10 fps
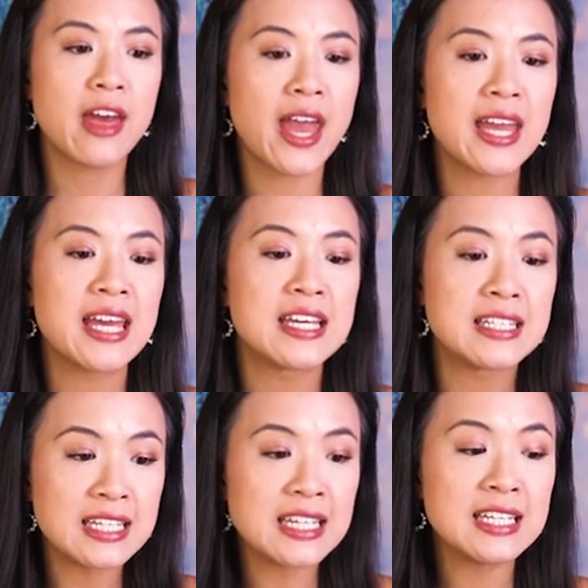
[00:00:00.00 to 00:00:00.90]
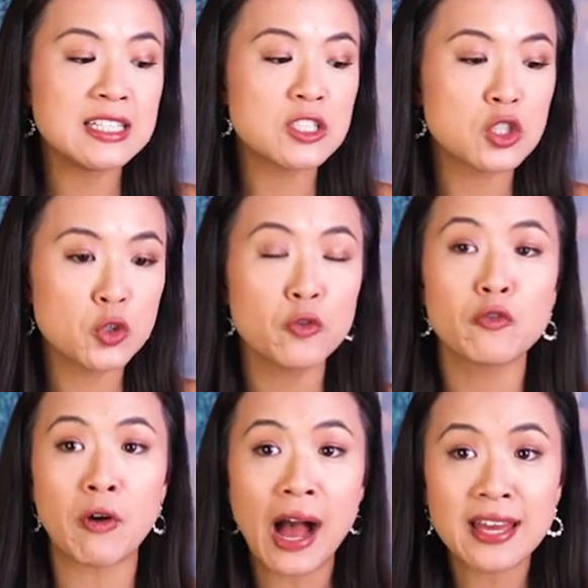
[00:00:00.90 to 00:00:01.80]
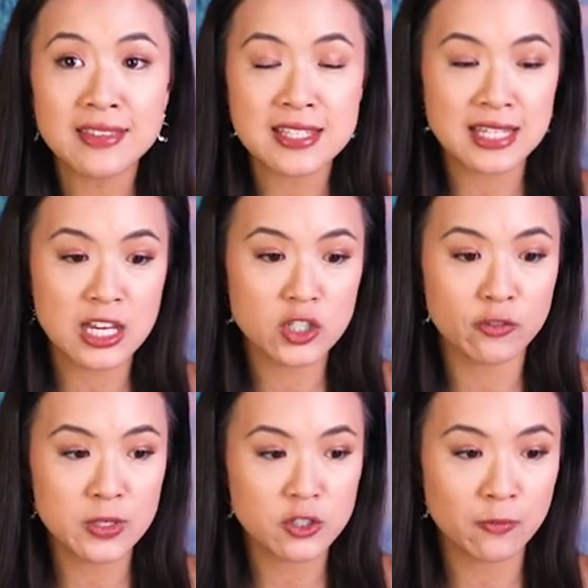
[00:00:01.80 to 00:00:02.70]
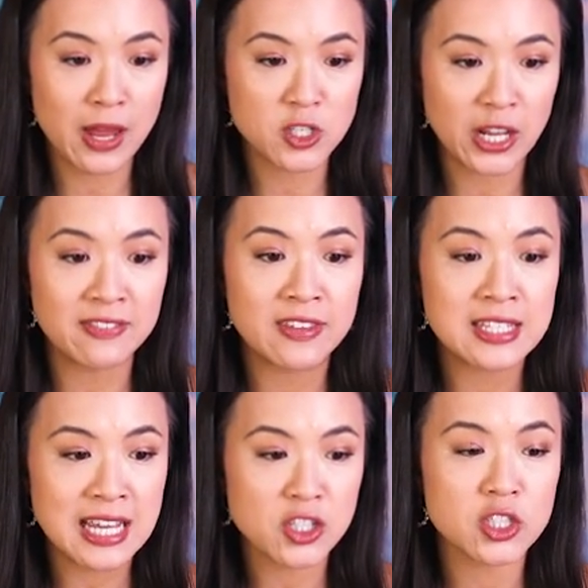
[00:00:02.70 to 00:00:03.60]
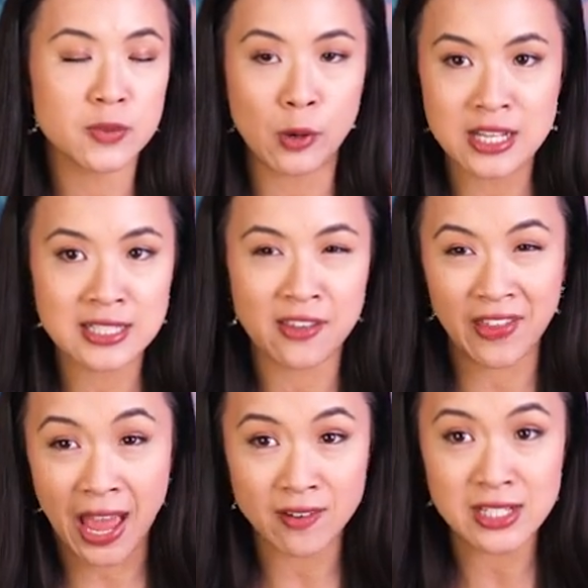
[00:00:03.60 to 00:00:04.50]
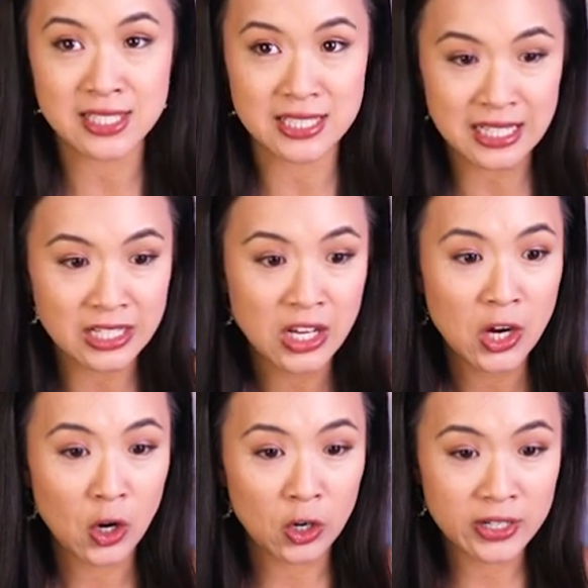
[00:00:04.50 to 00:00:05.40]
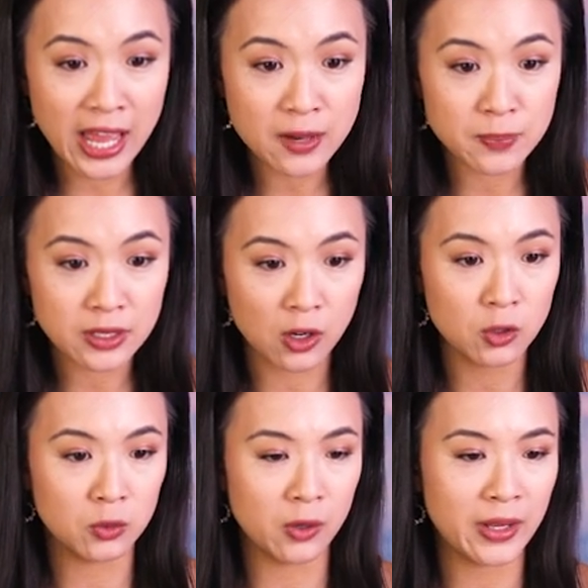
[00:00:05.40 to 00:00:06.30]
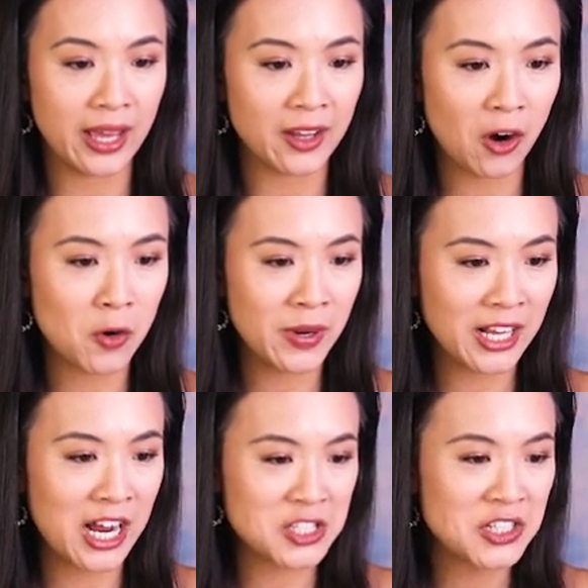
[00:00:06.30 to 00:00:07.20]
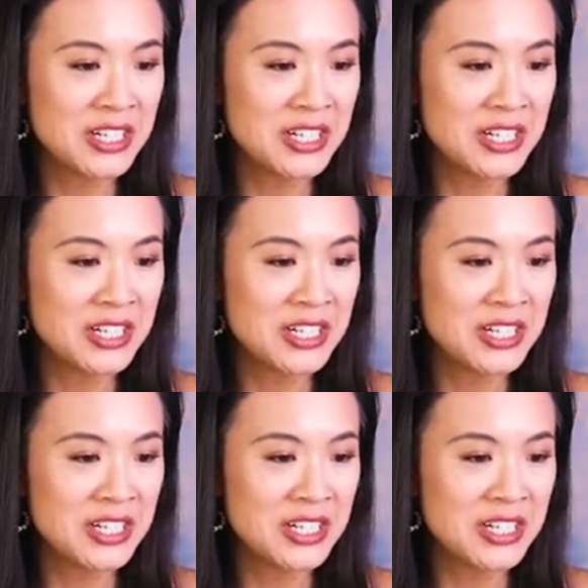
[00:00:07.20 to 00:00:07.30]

they need to find the Sage of Mischief Magic, and it's actually surprising that they haven't seen her yet. Be oh, okay. Oh my gosh.